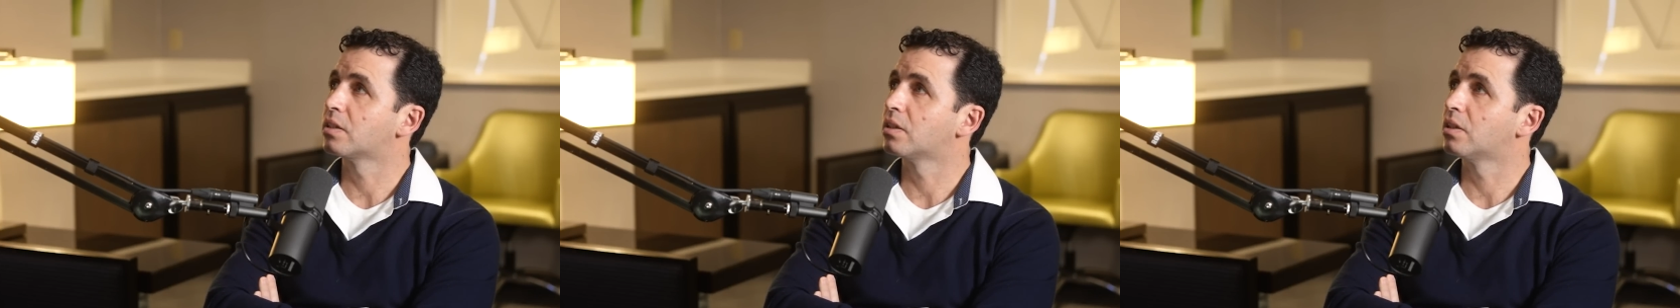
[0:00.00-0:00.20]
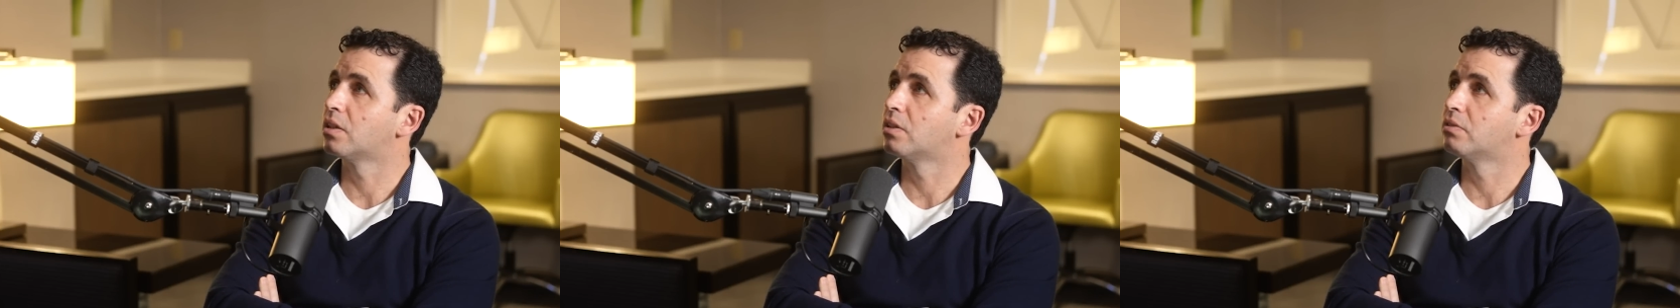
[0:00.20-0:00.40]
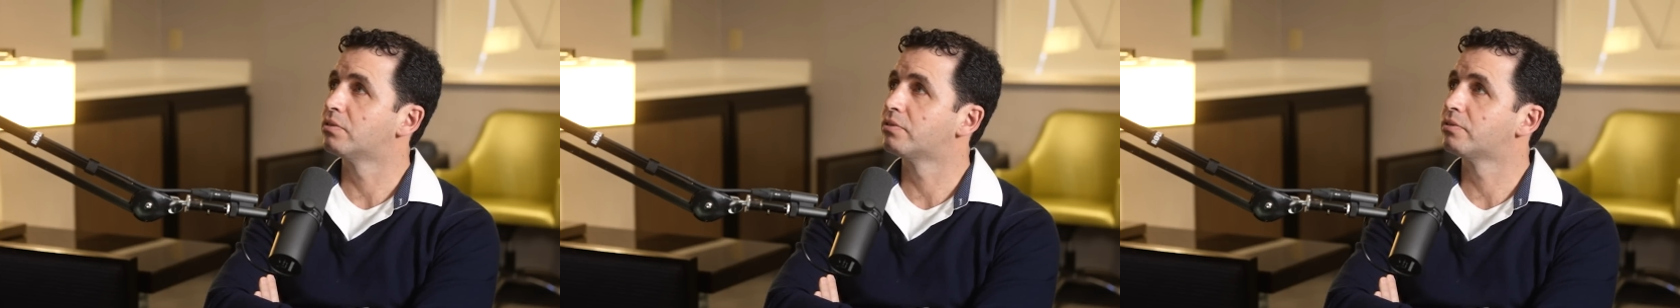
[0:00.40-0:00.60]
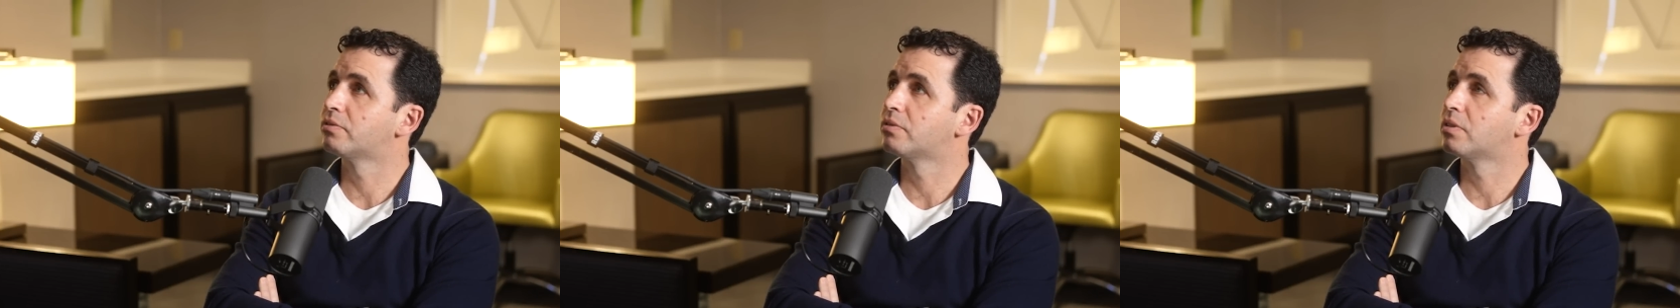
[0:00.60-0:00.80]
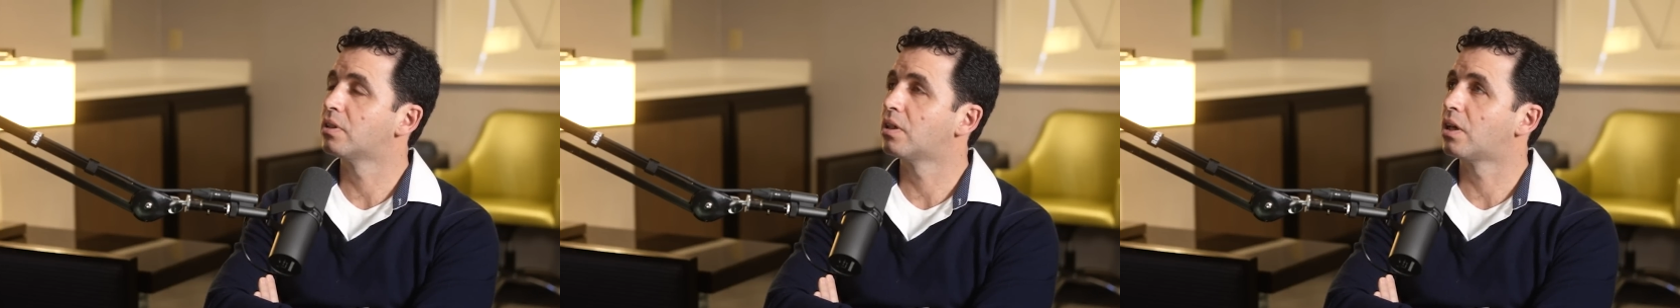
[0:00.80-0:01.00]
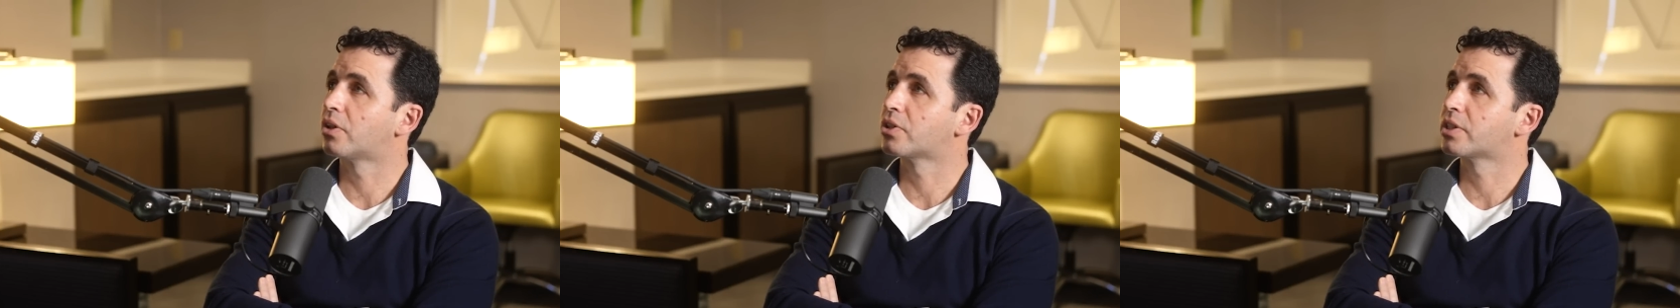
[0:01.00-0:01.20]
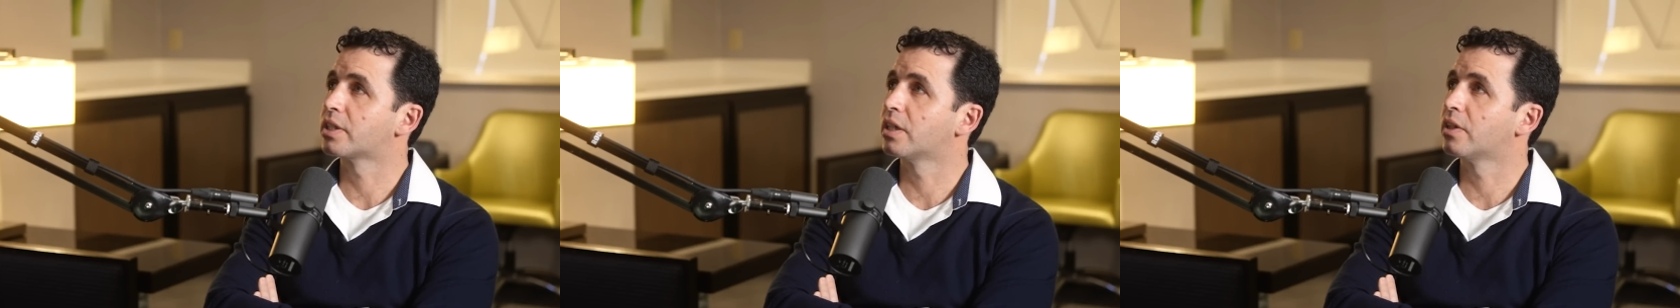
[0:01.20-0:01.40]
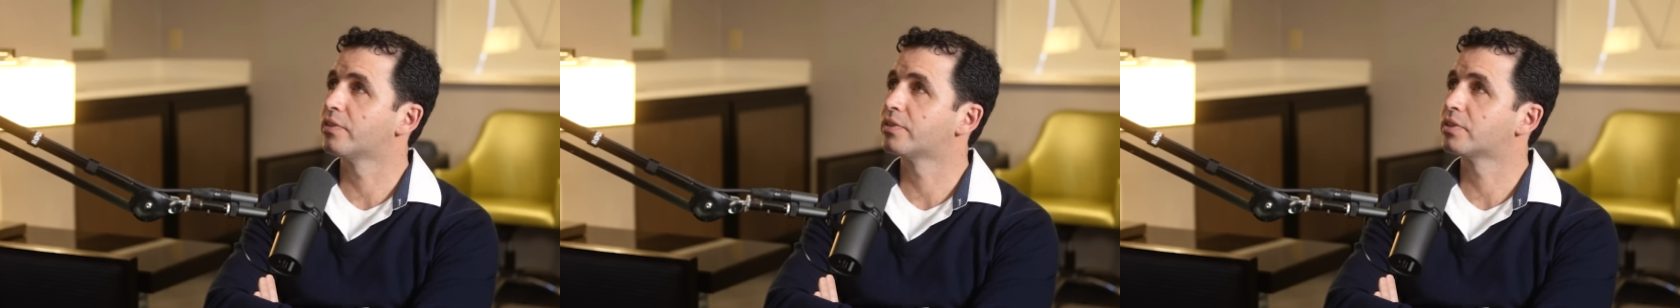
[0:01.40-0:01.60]
of
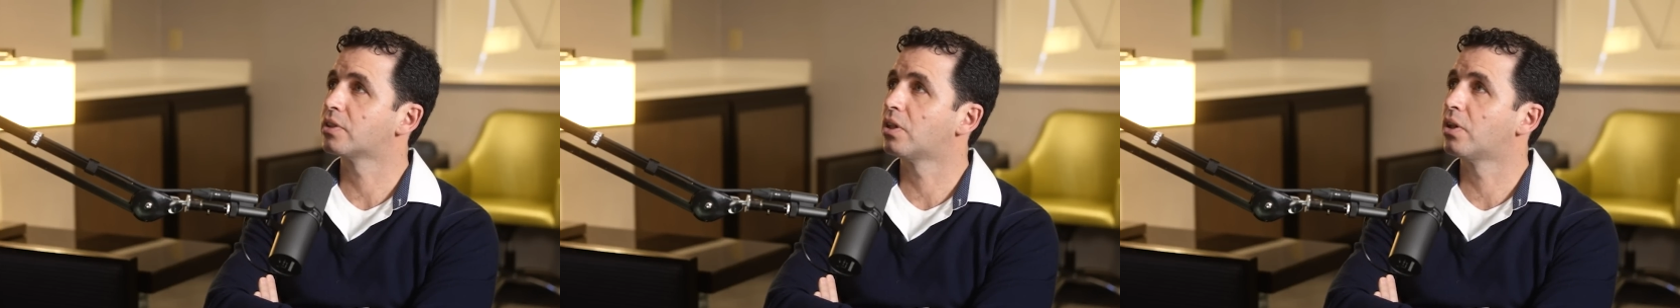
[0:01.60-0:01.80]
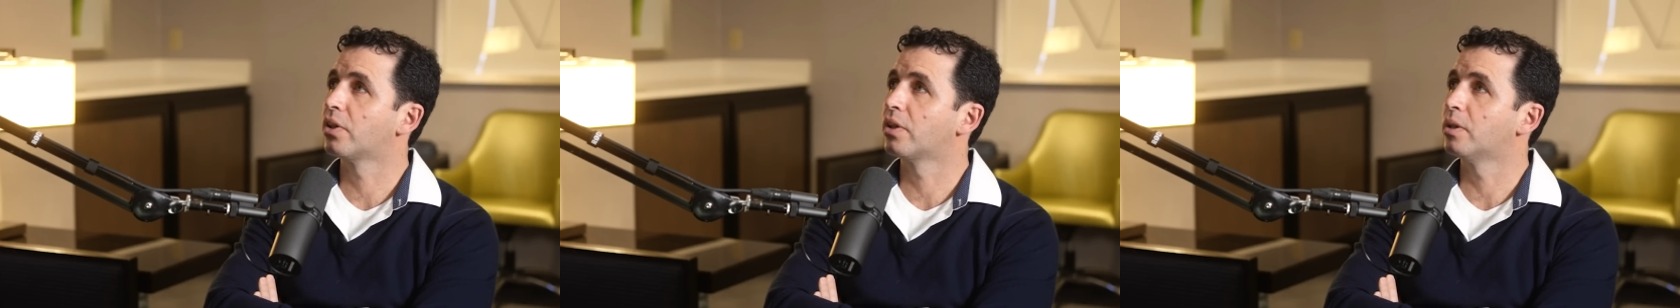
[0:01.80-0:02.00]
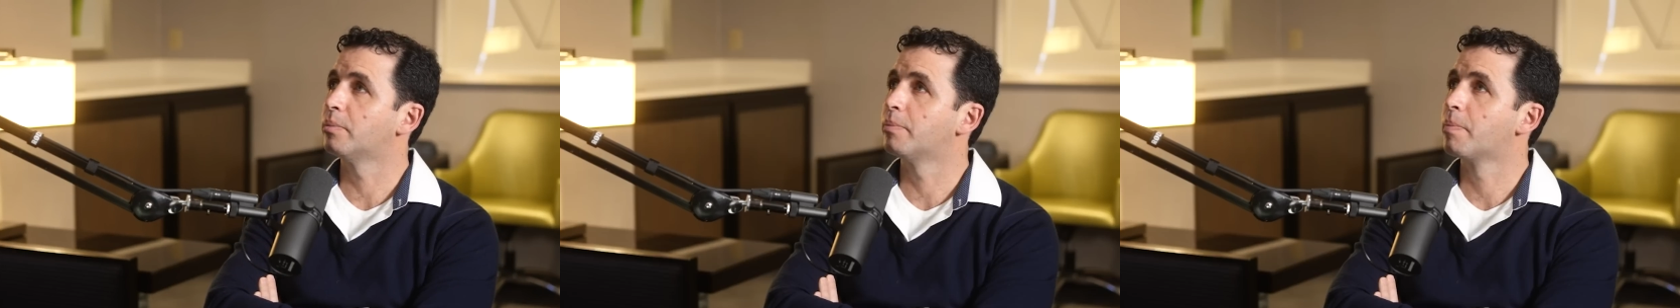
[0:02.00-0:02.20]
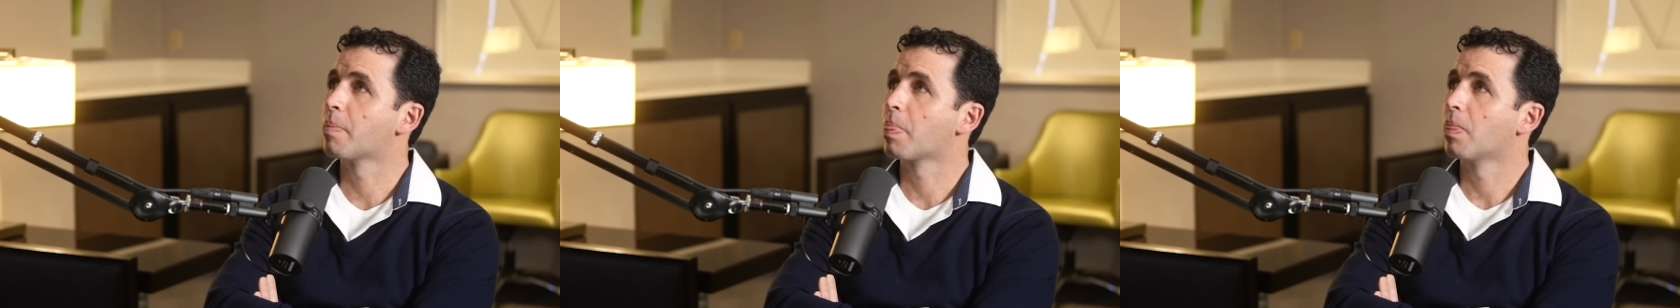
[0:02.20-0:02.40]
ourselves on them.